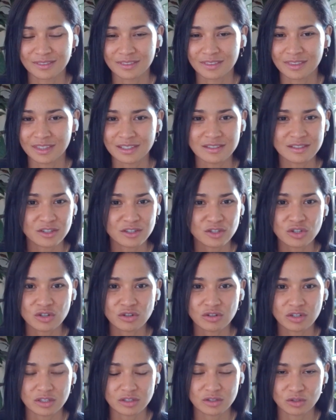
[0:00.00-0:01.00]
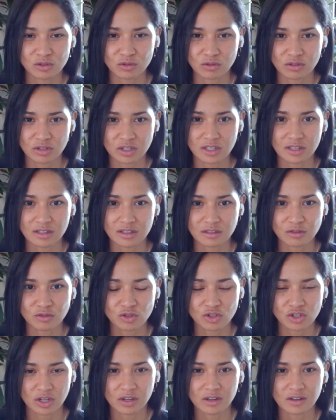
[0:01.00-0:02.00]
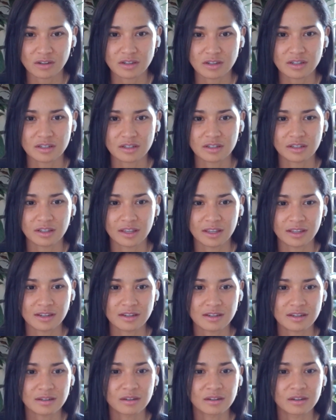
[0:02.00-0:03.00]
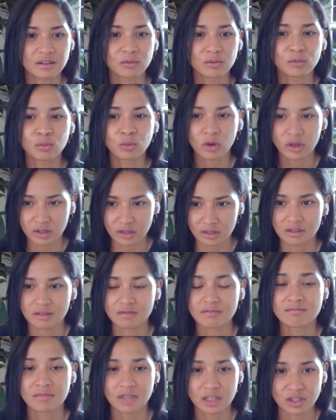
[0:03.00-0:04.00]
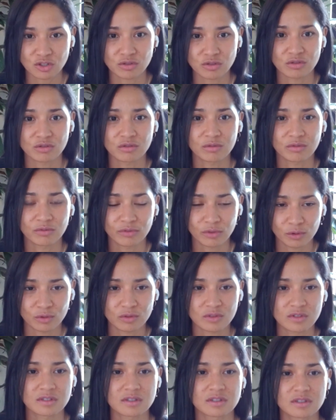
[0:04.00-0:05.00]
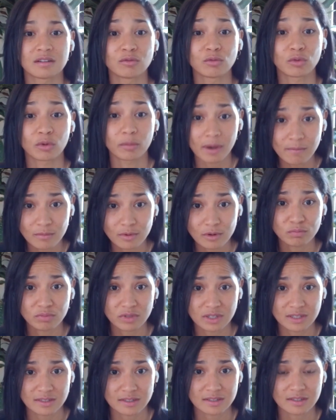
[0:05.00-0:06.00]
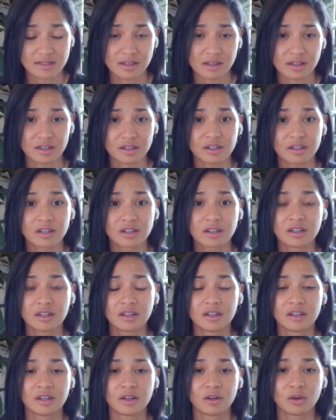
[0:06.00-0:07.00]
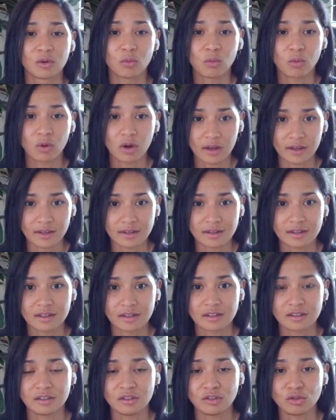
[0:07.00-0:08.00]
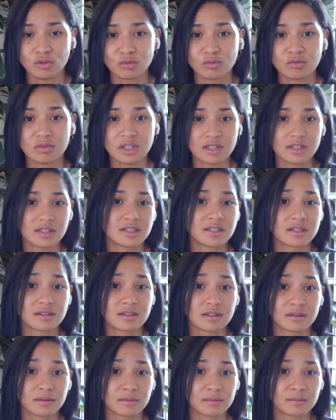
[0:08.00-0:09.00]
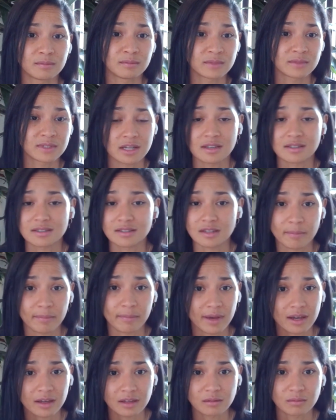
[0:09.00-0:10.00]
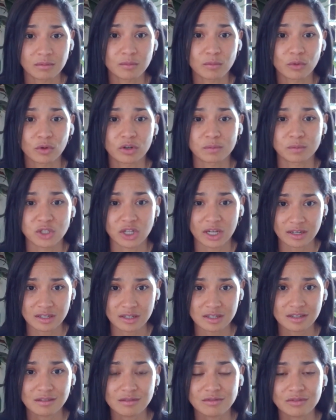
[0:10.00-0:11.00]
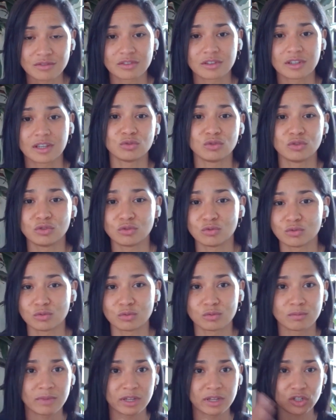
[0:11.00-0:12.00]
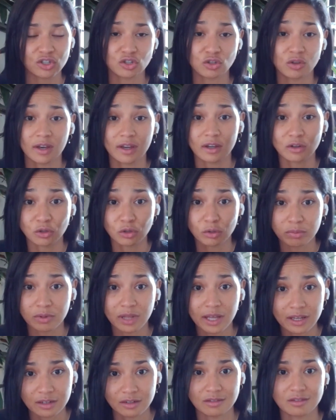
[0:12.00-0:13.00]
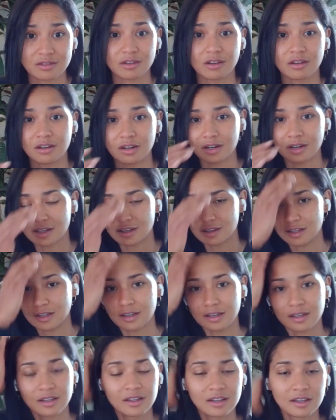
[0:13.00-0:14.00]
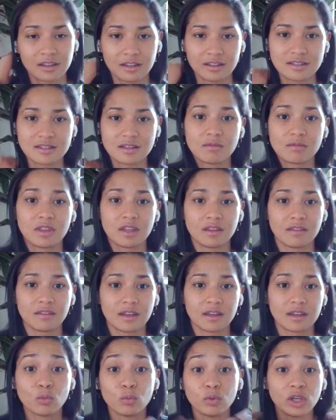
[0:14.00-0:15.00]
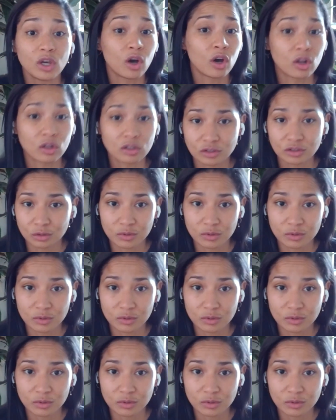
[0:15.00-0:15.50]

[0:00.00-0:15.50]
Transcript: That's such a great story that you shared, and want to make sure the folks remember pieces here. One, you needed to take a step back and be more objective. And you mentioned you had your blinders on. And I think that's something that we all do.